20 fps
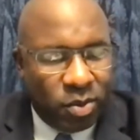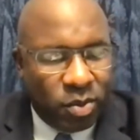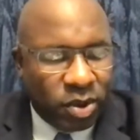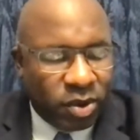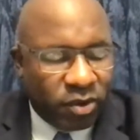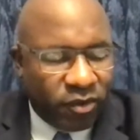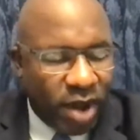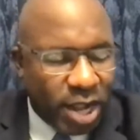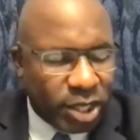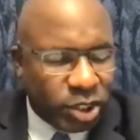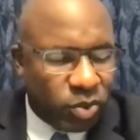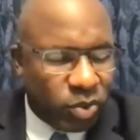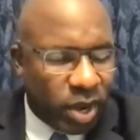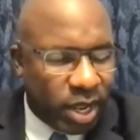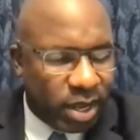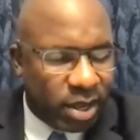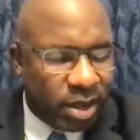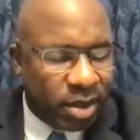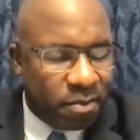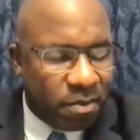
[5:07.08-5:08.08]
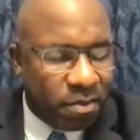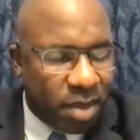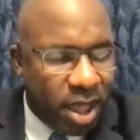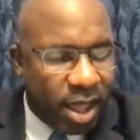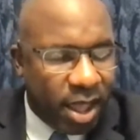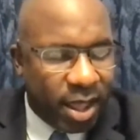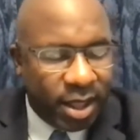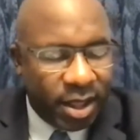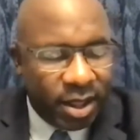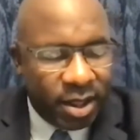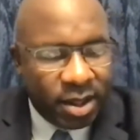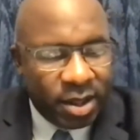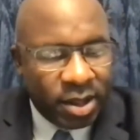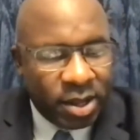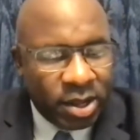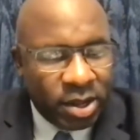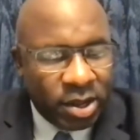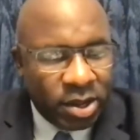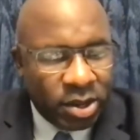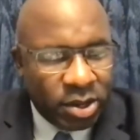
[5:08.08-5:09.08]
graduated in May,
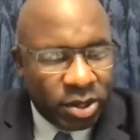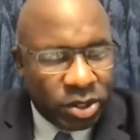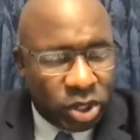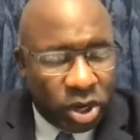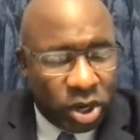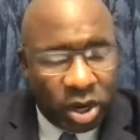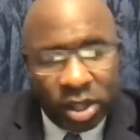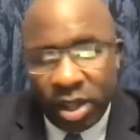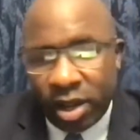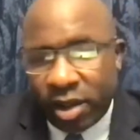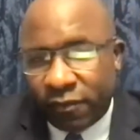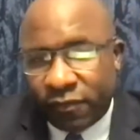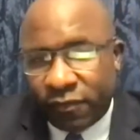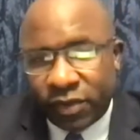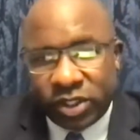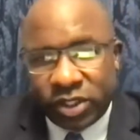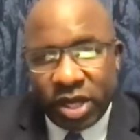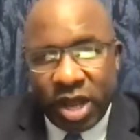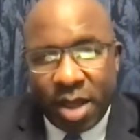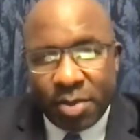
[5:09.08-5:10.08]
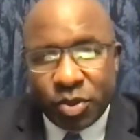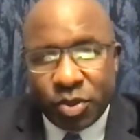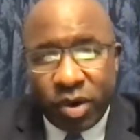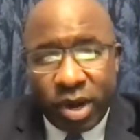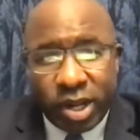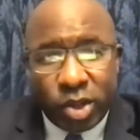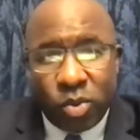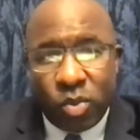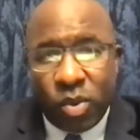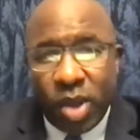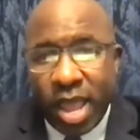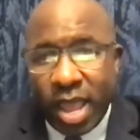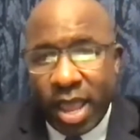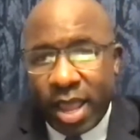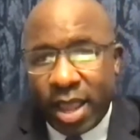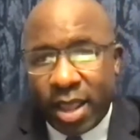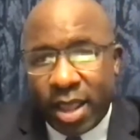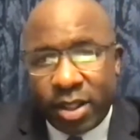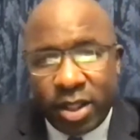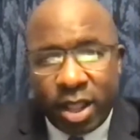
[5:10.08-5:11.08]
started looking for jobs right
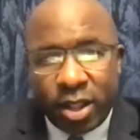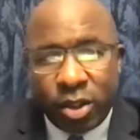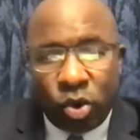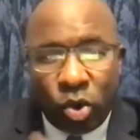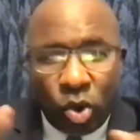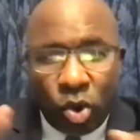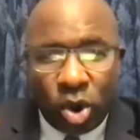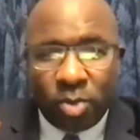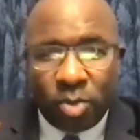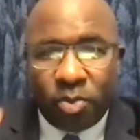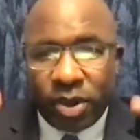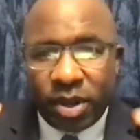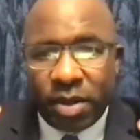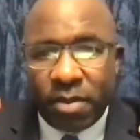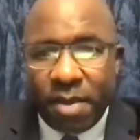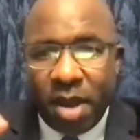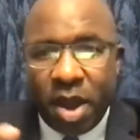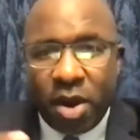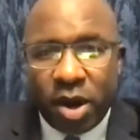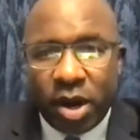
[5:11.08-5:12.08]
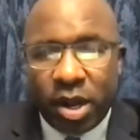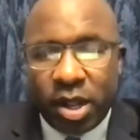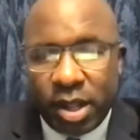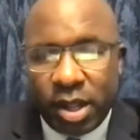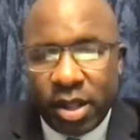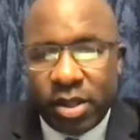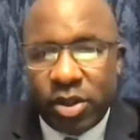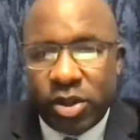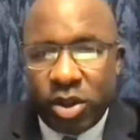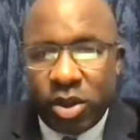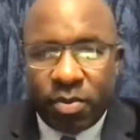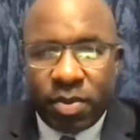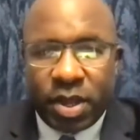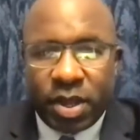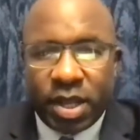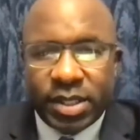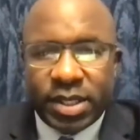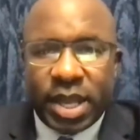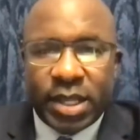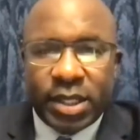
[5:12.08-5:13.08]
away in corporate America,
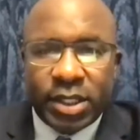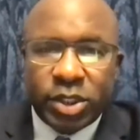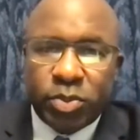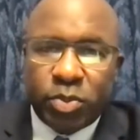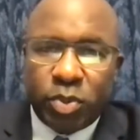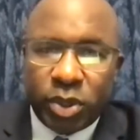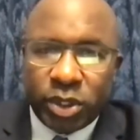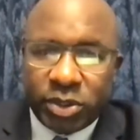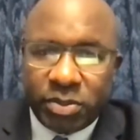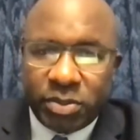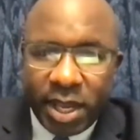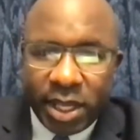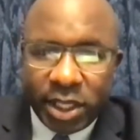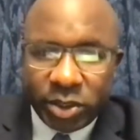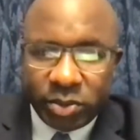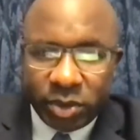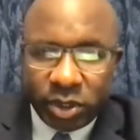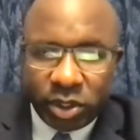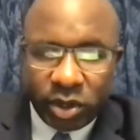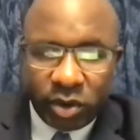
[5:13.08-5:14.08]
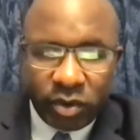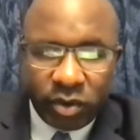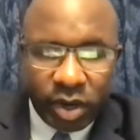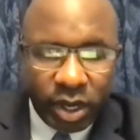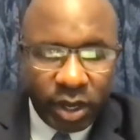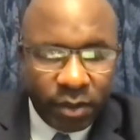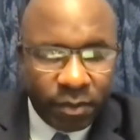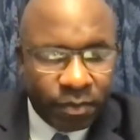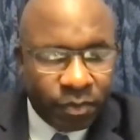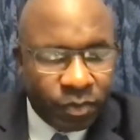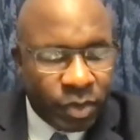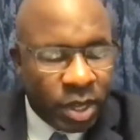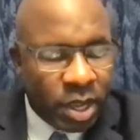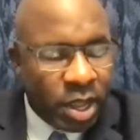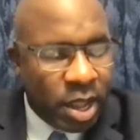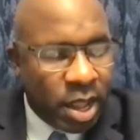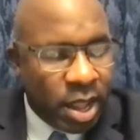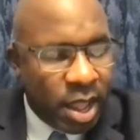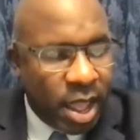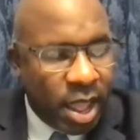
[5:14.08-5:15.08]
because I had the sports management degree,
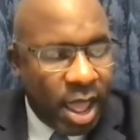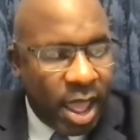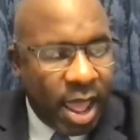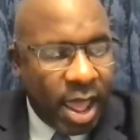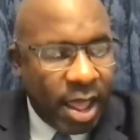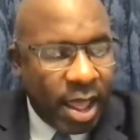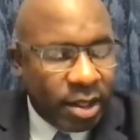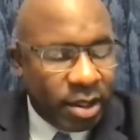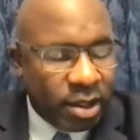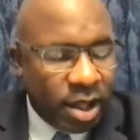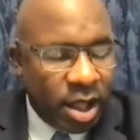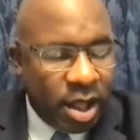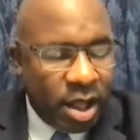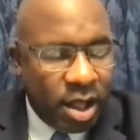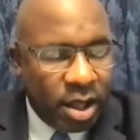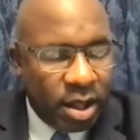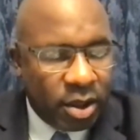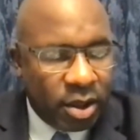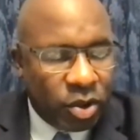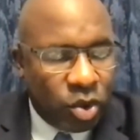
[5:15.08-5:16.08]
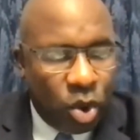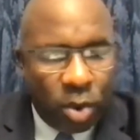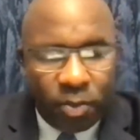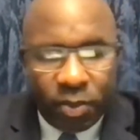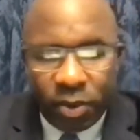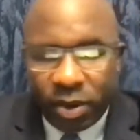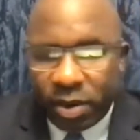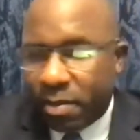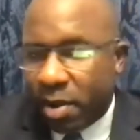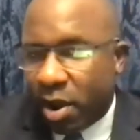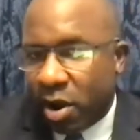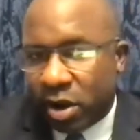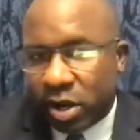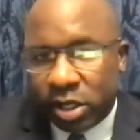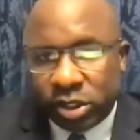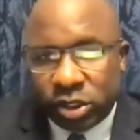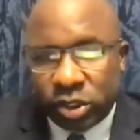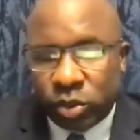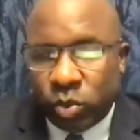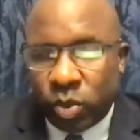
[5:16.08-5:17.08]
and corporate
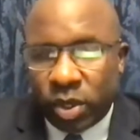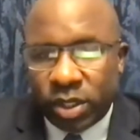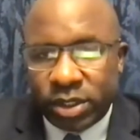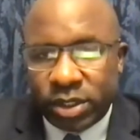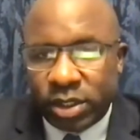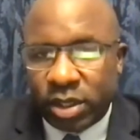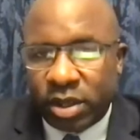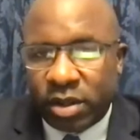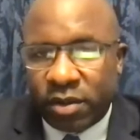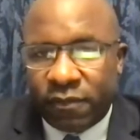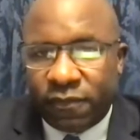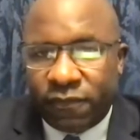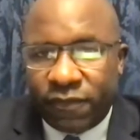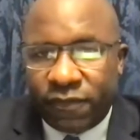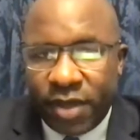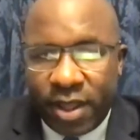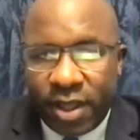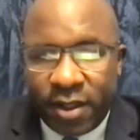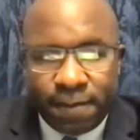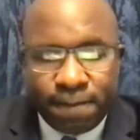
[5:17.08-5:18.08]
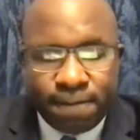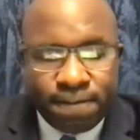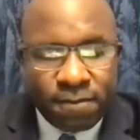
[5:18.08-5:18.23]
America just wasn't a good fit.